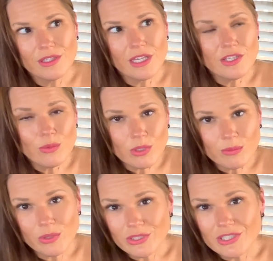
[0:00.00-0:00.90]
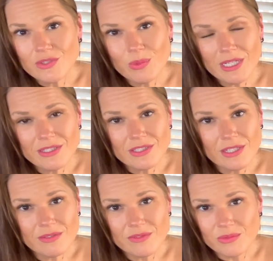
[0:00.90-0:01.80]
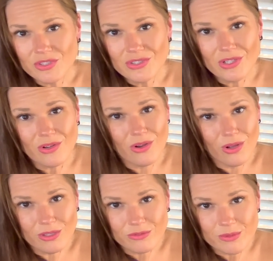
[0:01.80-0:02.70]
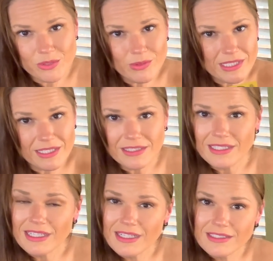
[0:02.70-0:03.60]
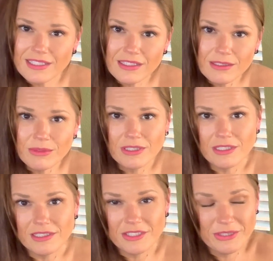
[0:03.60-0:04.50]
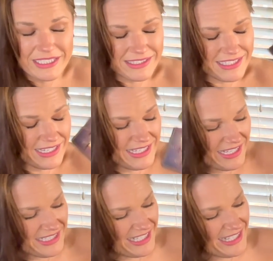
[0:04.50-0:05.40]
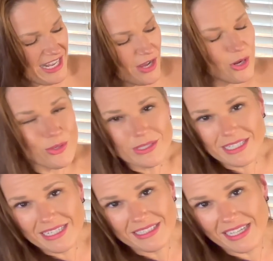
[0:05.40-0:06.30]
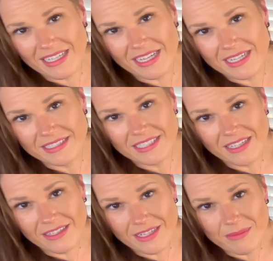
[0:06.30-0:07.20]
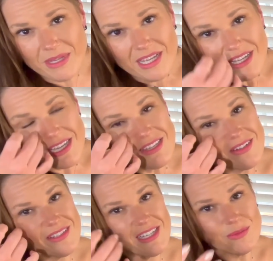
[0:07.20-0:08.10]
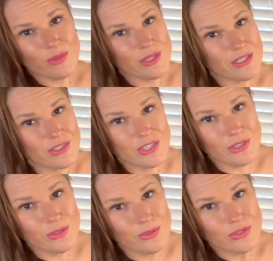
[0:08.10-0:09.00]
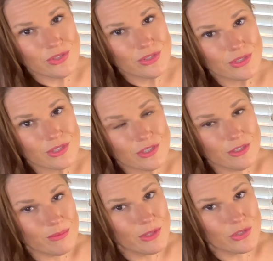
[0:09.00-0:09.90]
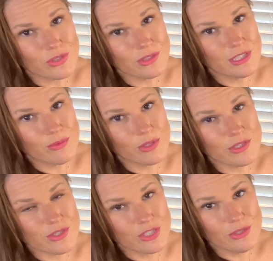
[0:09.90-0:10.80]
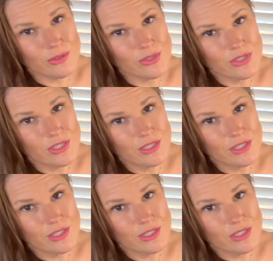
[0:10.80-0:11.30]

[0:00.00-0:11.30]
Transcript: And you want to participate in some of them, just not all of them. You ain't got that kind of time, honey. You just ain't got that. Who's got that kind of time? And your network is huge. Your emotional network is huge.